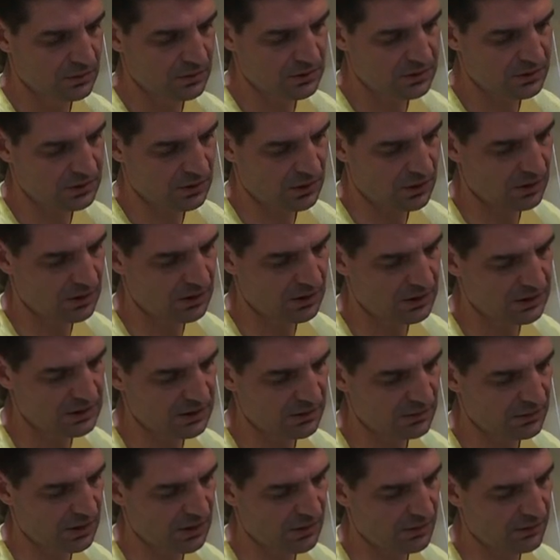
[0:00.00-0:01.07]
install this,
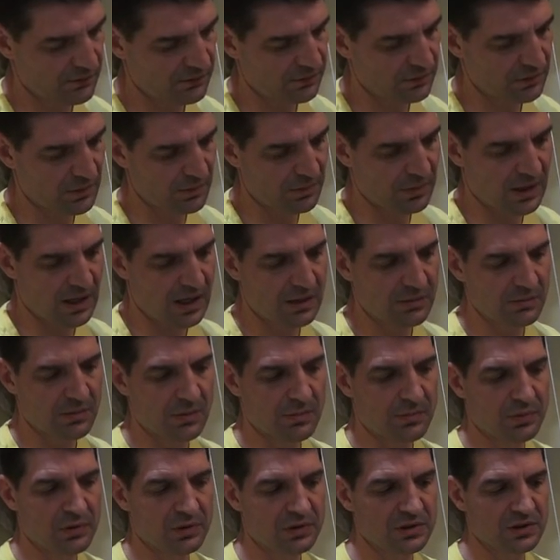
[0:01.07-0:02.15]
I'm coming from the bottom.
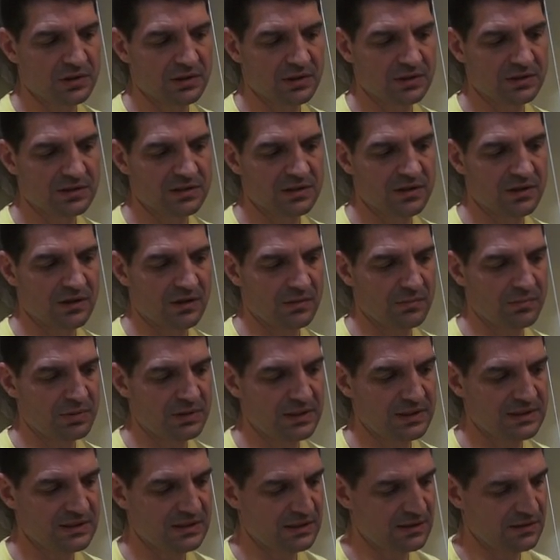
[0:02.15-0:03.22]
I'm pushing this thumb
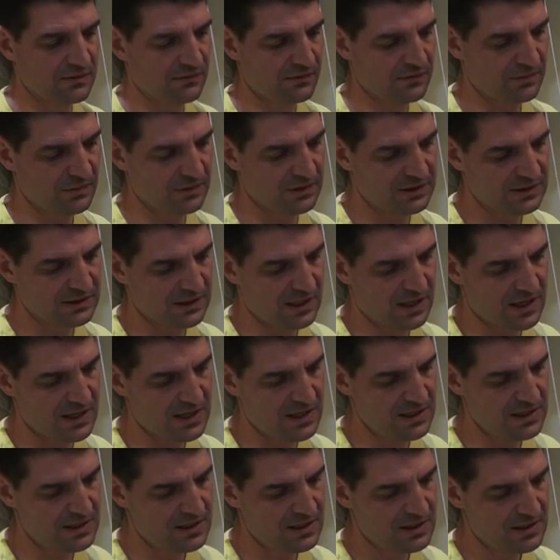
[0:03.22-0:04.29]
piece in from the
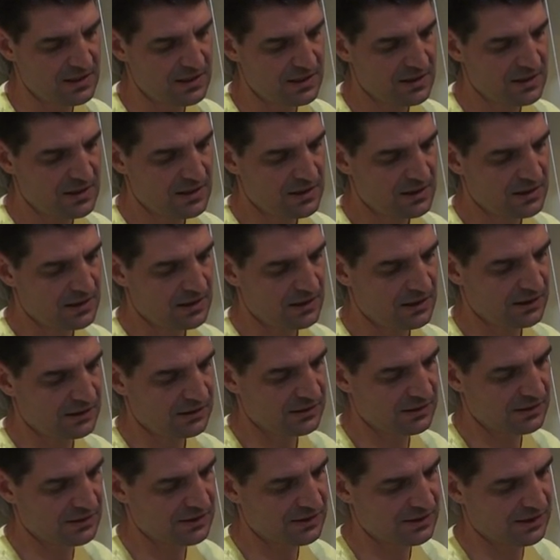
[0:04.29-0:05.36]
side, and it
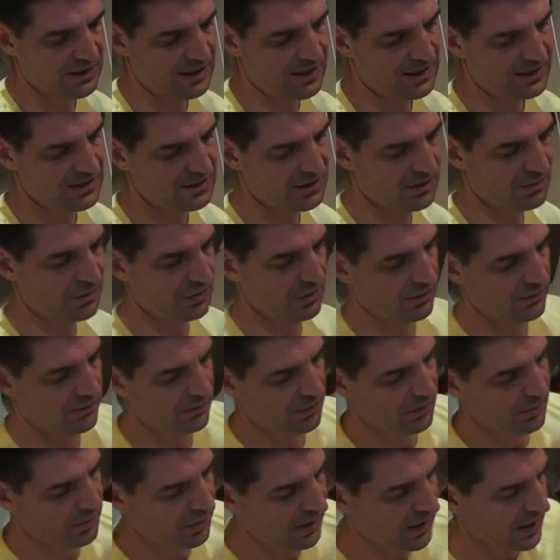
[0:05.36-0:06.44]
just slides up over
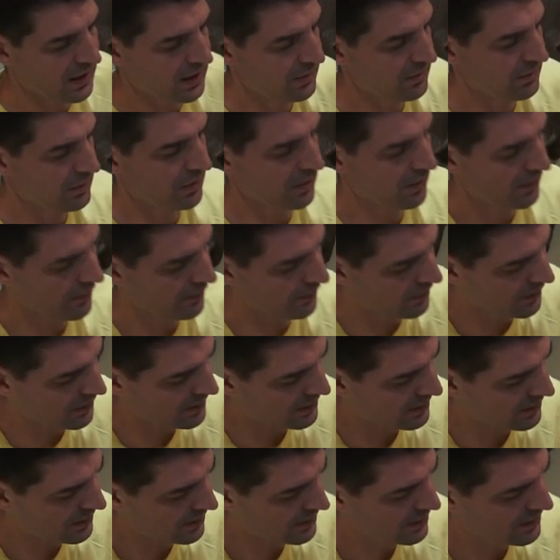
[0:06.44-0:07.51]
the bottom of
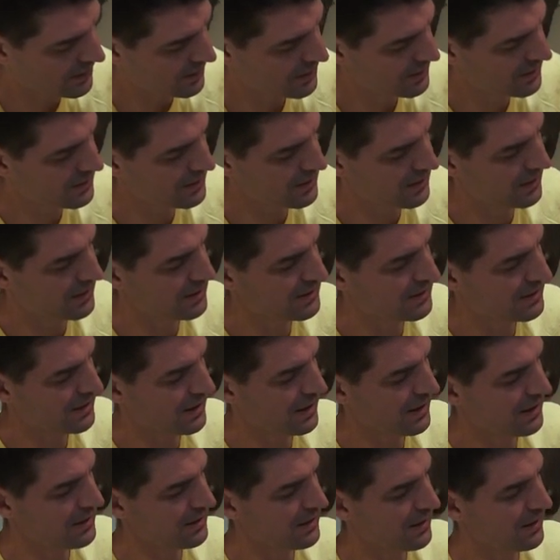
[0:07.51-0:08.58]
the sight
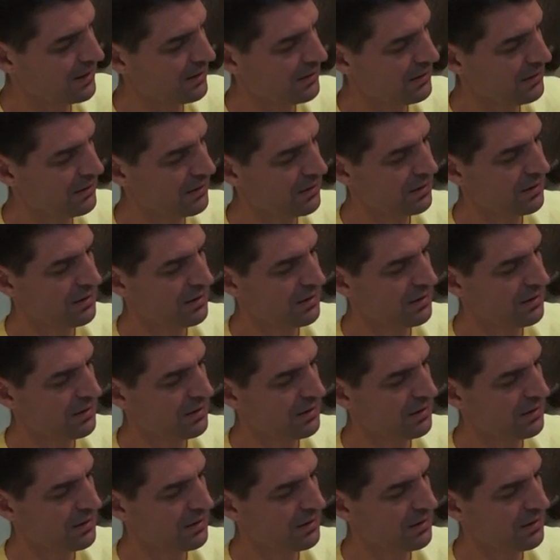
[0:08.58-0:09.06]
slide there